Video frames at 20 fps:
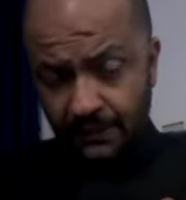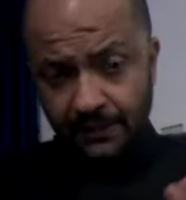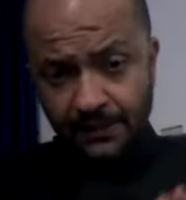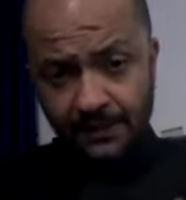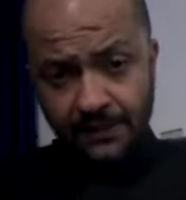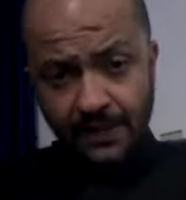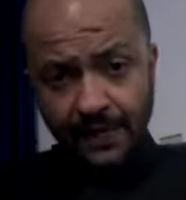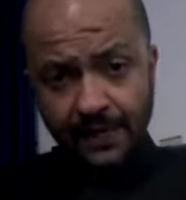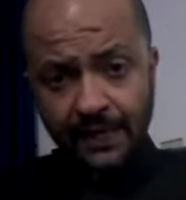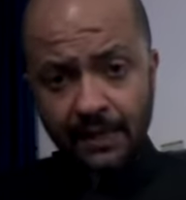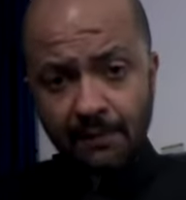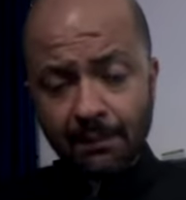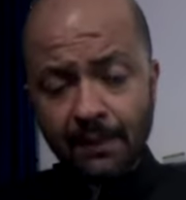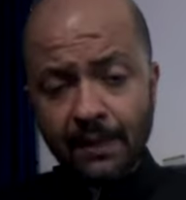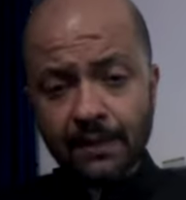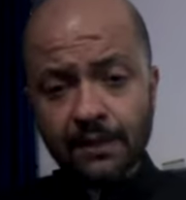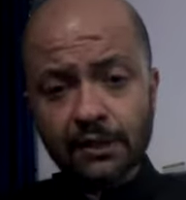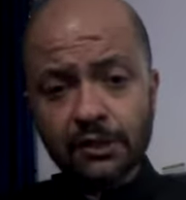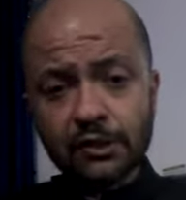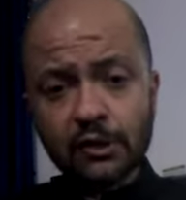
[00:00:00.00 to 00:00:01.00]
The second
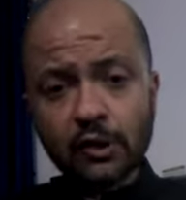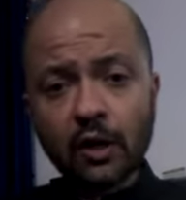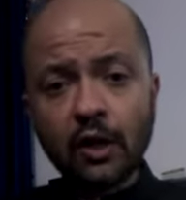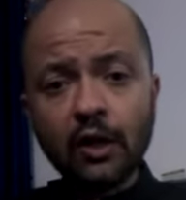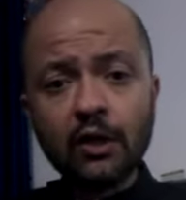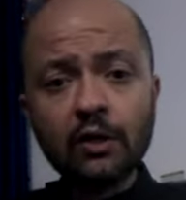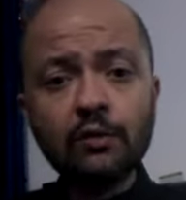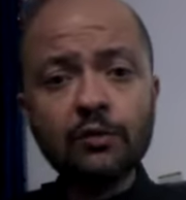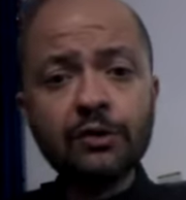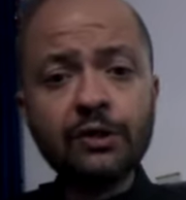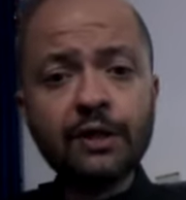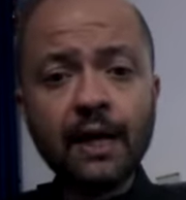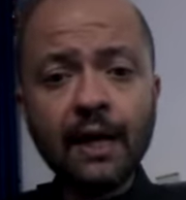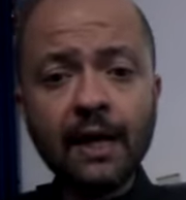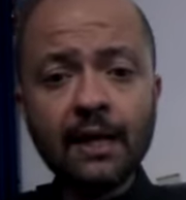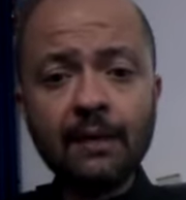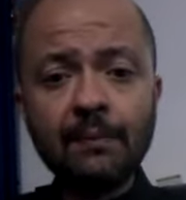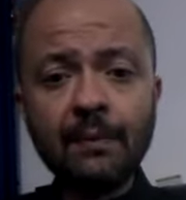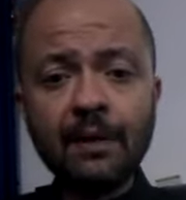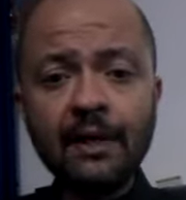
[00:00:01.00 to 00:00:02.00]
band is called
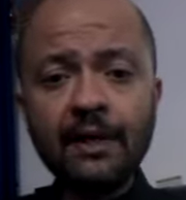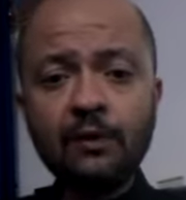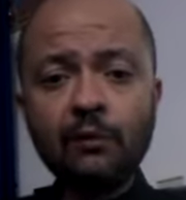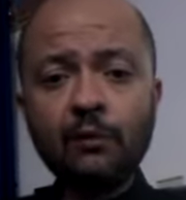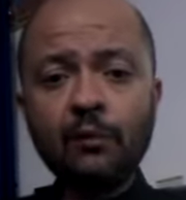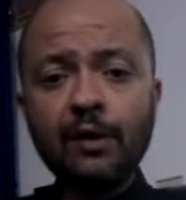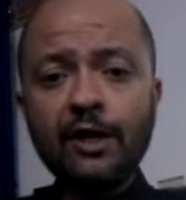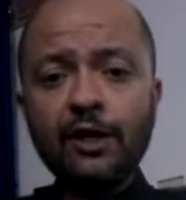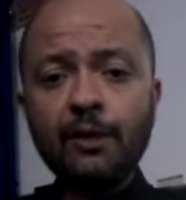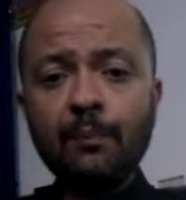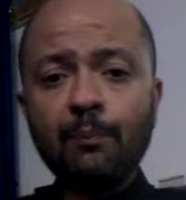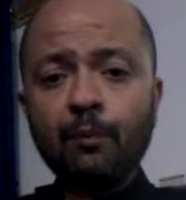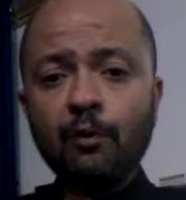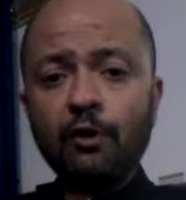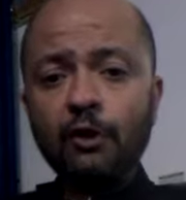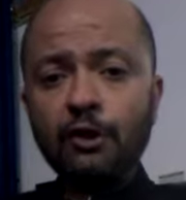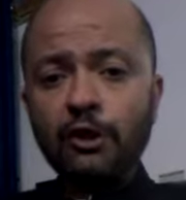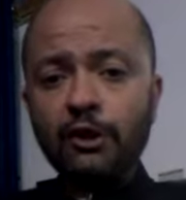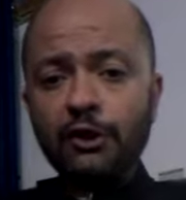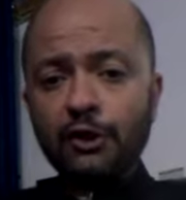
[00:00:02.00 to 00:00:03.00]
Uddiyan Band, where you
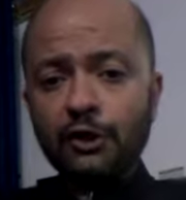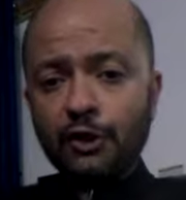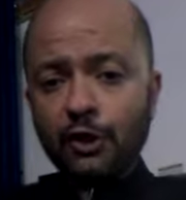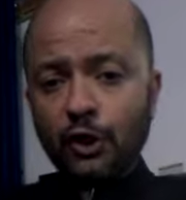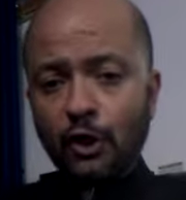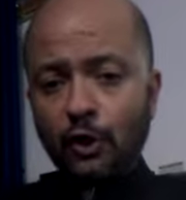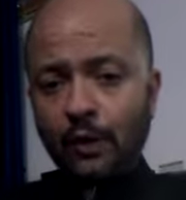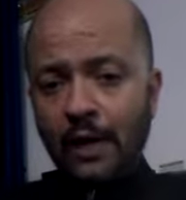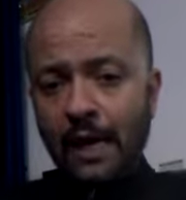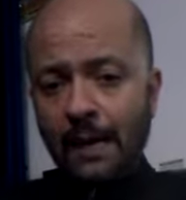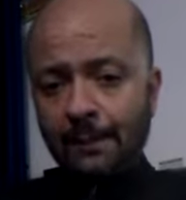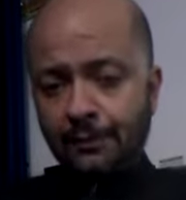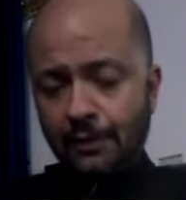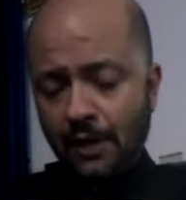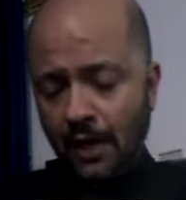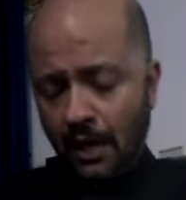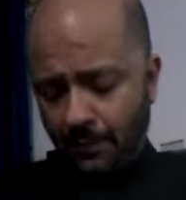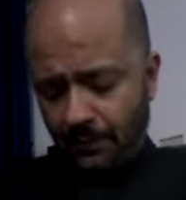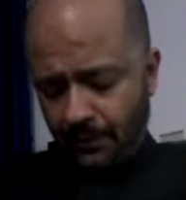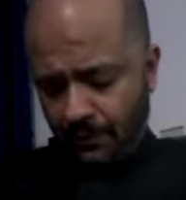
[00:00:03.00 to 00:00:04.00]
pull your
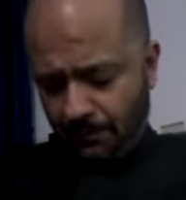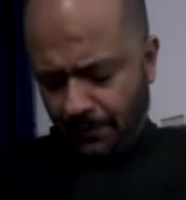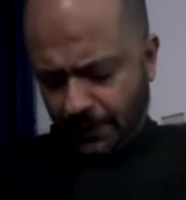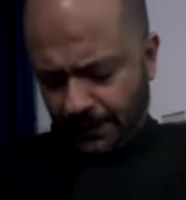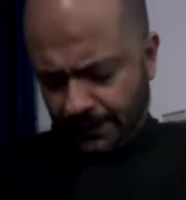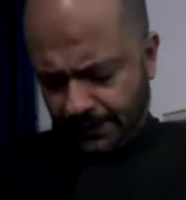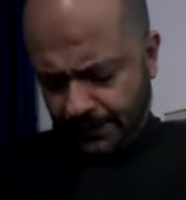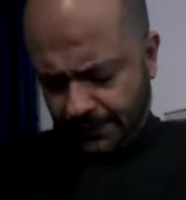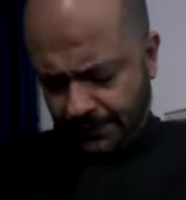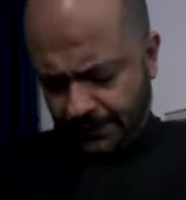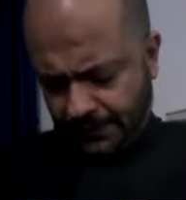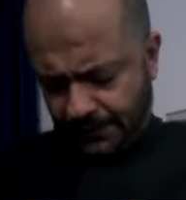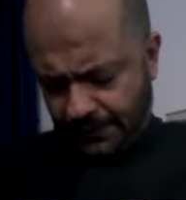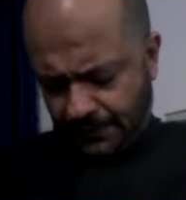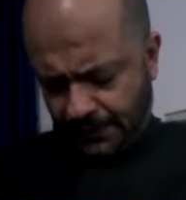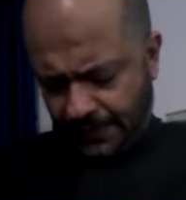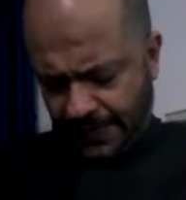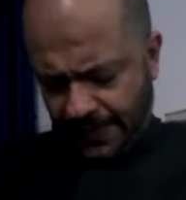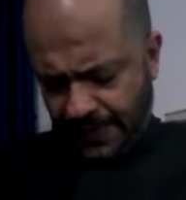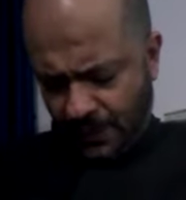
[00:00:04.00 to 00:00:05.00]
abdominal muscles
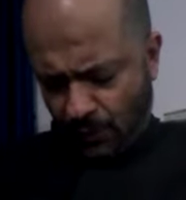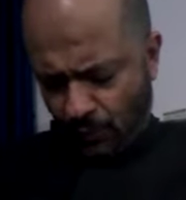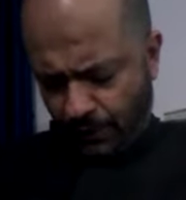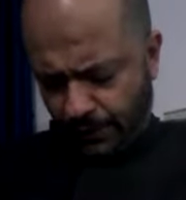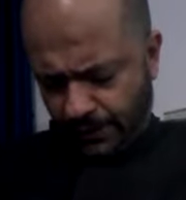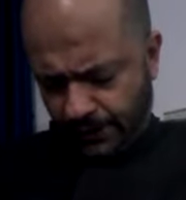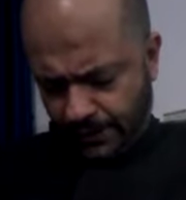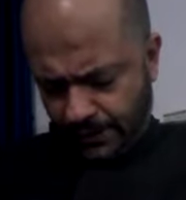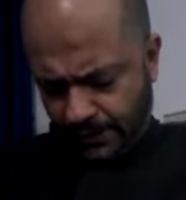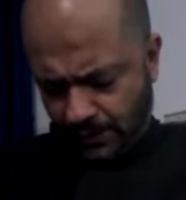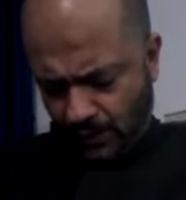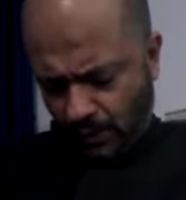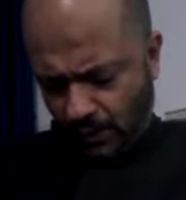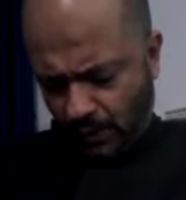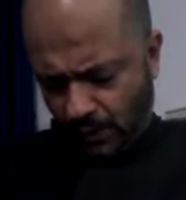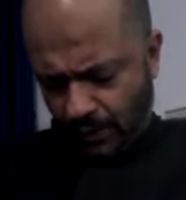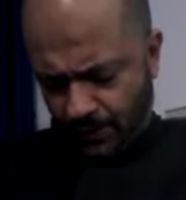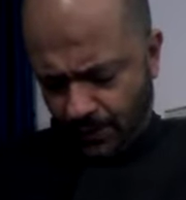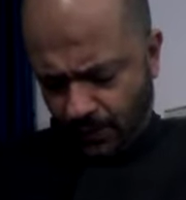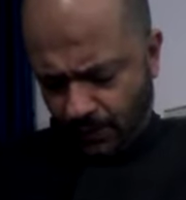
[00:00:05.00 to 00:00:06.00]
inwards,
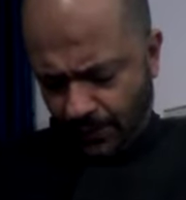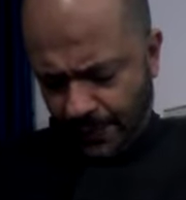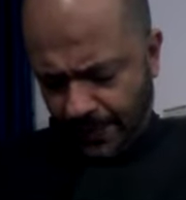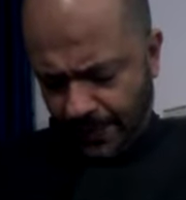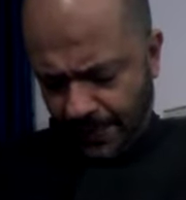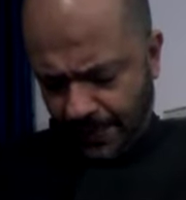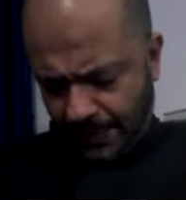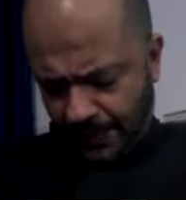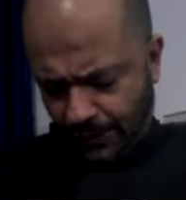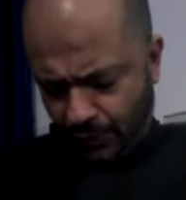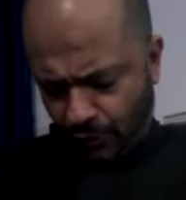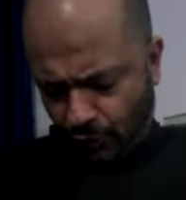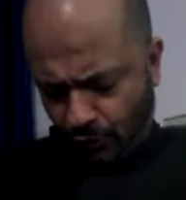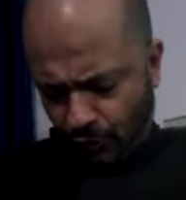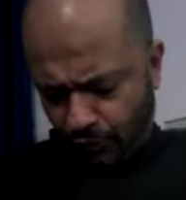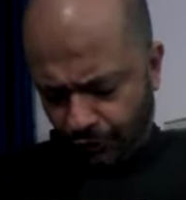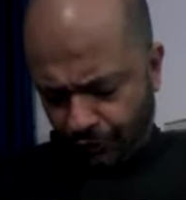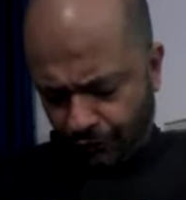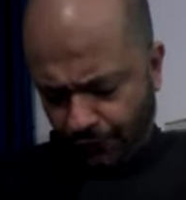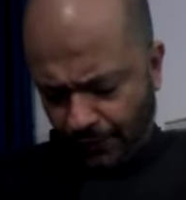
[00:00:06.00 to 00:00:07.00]
all the way in. You
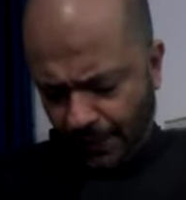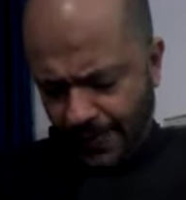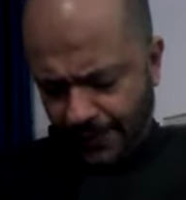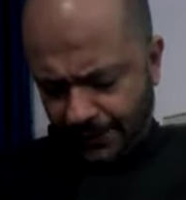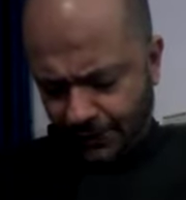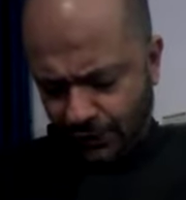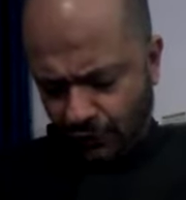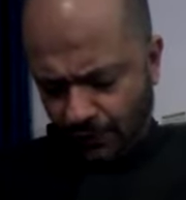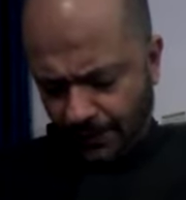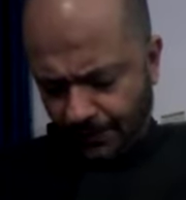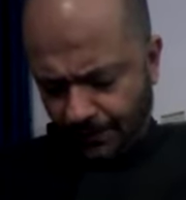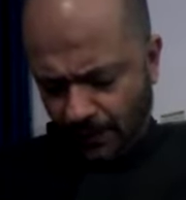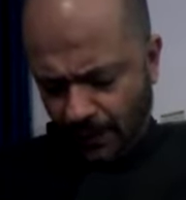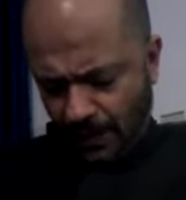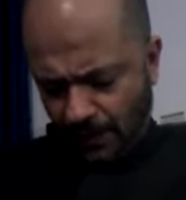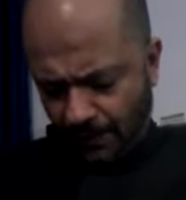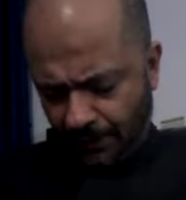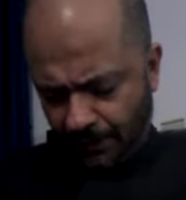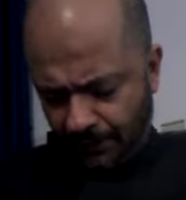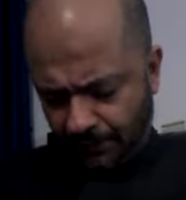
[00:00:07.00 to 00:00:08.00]
contract your
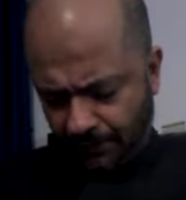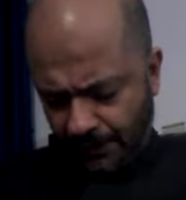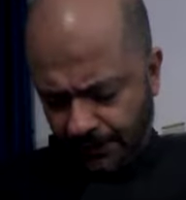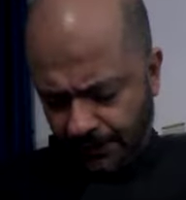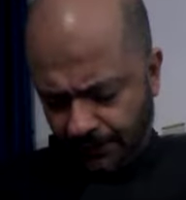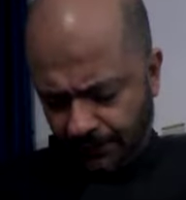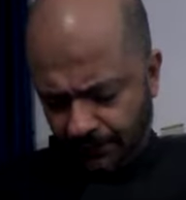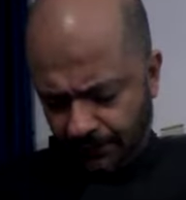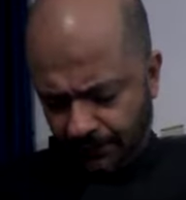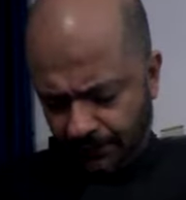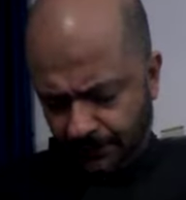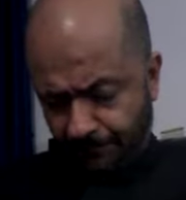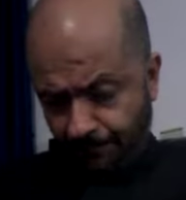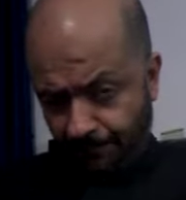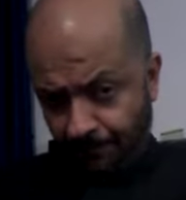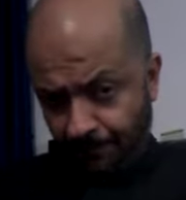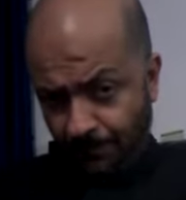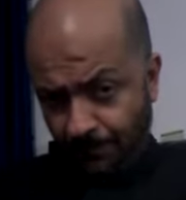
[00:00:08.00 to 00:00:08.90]
abdominal muscles.